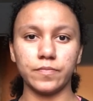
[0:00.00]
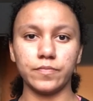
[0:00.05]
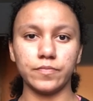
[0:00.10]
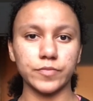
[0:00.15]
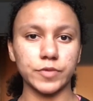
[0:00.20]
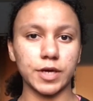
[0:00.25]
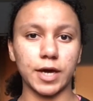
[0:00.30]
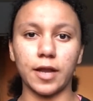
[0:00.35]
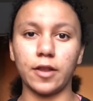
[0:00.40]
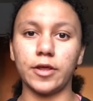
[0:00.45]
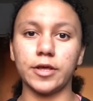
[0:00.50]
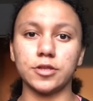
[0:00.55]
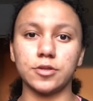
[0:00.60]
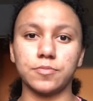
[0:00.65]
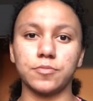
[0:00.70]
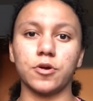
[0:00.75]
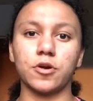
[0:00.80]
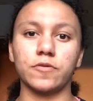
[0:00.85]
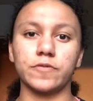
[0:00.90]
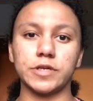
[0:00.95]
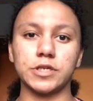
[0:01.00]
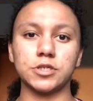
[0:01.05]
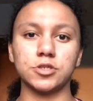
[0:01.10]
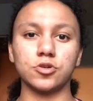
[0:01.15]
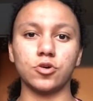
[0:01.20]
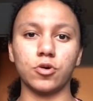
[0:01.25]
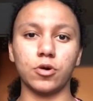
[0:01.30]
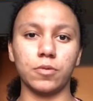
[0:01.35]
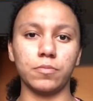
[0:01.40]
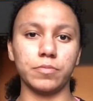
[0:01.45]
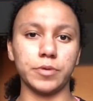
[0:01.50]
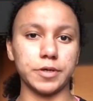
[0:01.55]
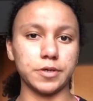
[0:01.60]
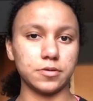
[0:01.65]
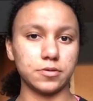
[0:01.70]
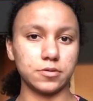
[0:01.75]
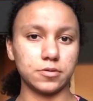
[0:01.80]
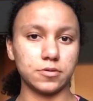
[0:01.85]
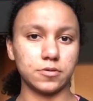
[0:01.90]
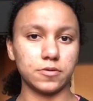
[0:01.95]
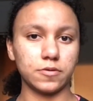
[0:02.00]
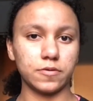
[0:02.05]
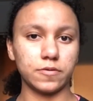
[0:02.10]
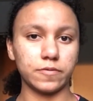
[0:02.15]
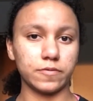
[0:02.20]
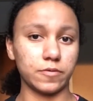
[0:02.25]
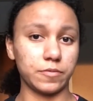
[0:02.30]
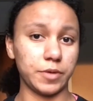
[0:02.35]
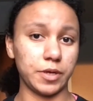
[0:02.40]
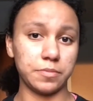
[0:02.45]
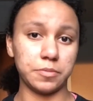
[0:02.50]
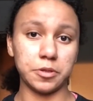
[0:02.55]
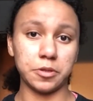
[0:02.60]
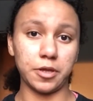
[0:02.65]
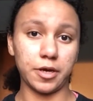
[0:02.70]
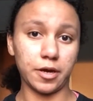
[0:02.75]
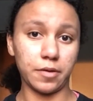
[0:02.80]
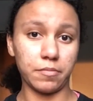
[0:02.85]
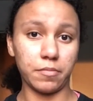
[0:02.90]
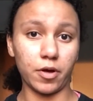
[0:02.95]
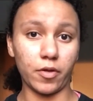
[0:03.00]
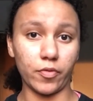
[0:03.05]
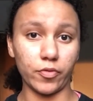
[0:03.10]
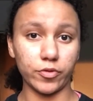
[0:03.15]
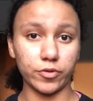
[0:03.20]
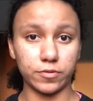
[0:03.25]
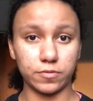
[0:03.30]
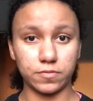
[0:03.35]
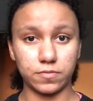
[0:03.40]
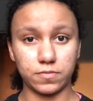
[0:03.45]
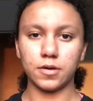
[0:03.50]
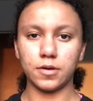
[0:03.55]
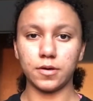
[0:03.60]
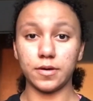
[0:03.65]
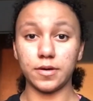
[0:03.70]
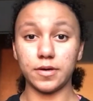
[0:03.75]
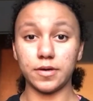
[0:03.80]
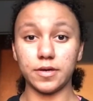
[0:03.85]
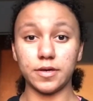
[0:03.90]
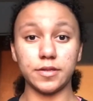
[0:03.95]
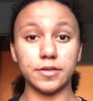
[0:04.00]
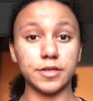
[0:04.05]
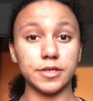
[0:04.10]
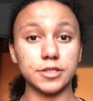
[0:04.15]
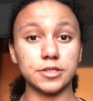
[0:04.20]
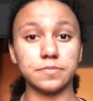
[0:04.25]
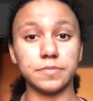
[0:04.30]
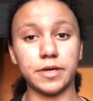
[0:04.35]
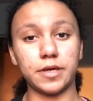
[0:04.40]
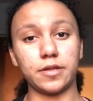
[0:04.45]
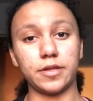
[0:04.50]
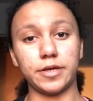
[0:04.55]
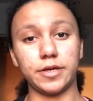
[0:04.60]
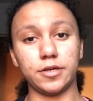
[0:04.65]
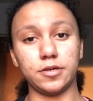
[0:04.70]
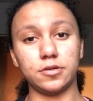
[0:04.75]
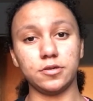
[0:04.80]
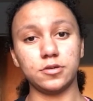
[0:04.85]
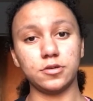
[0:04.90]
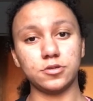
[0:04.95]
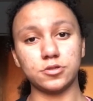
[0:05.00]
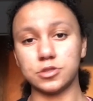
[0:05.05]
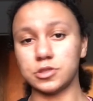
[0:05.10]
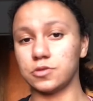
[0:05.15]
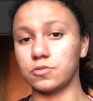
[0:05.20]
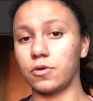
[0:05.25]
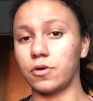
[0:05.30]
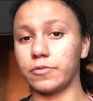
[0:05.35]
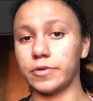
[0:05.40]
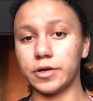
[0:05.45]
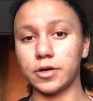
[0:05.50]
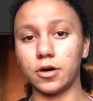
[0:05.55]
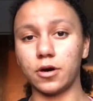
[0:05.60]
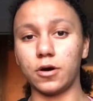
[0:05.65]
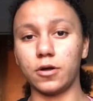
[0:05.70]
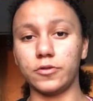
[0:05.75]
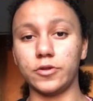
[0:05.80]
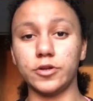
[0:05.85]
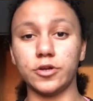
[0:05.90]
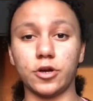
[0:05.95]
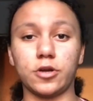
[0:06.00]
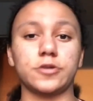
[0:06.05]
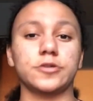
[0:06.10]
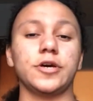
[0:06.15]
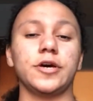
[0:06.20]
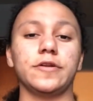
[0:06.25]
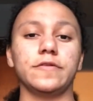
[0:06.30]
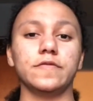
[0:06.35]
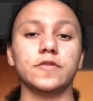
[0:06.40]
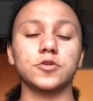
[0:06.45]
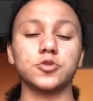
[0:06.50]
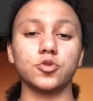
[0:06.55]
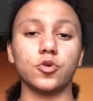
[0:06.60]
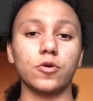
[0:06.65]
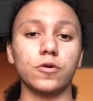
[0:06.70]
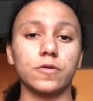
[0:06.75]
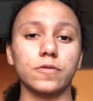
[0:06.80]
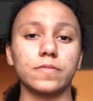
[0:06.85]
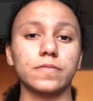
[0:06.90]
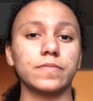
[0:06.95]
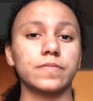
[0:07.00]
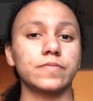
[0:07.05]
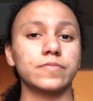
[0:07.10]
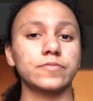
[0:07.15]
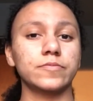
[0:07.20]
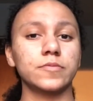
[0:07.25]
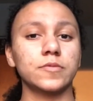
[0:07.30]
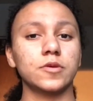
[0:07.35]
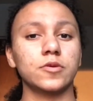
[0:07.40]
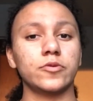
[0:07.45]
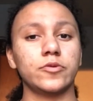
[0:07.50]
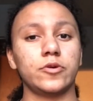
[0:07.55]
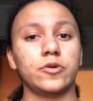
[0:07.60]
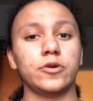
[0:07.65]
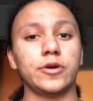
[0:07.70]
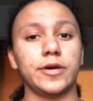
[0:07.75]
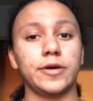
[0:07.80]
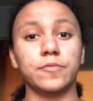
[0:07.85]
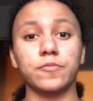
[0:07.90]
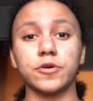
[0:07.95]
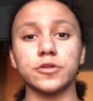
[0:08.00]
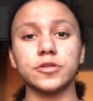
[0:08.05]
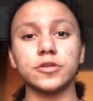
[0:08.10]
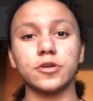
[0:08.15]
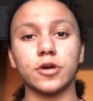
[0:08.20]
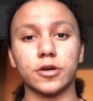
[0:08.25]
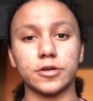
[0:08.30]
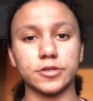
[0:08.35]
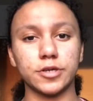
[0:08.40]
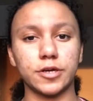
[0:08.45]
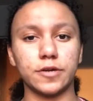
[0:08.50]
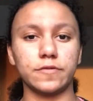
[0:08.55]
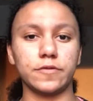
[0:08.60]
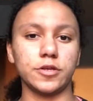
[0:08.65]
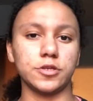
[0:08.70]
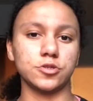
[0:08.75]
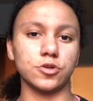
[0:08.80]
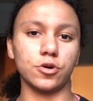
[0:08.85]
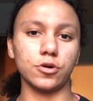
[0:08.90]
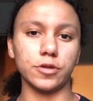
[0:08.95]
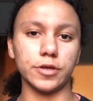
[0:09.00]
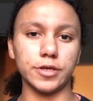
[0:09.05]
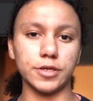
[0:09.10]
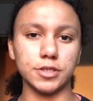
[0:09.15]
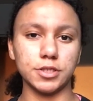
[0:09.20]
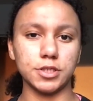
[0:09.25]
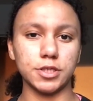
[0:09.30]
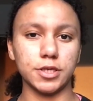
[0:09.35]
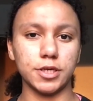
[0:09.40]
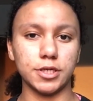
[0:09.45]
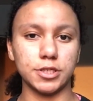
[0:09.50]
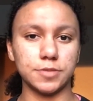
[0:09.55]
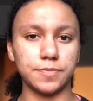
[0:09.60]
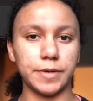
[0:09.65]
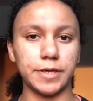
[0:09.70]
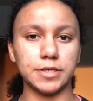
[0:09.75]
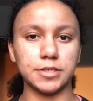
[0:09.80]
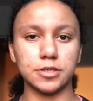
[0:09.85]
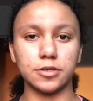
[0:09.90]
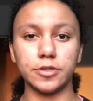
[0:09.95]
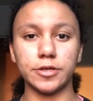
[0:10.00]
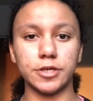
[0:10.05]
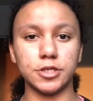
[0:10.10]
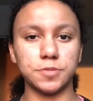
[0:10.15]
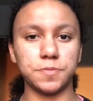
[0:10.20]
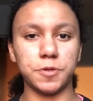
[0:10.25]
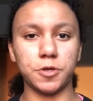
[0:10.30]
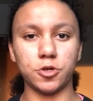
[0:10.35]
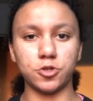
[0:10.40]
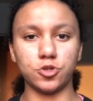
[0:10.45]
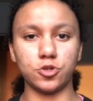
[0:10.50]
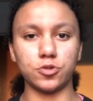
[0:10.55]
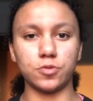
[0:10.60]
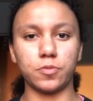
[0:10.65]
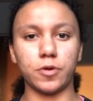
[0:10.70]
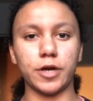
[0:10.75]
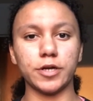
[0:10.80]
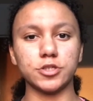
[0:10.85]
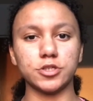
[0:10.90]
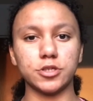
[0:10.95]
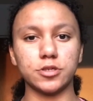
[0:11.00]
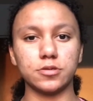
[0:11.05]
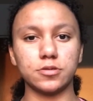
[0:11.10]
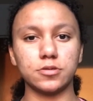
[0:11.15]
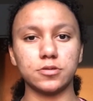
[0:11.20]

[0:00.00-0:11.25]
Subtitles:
Kind of like the perfect storm, but for maybe like a month. And this may lead to what we call the dark night of the soul. And what the dark night of the soul is basically a spiritual depression.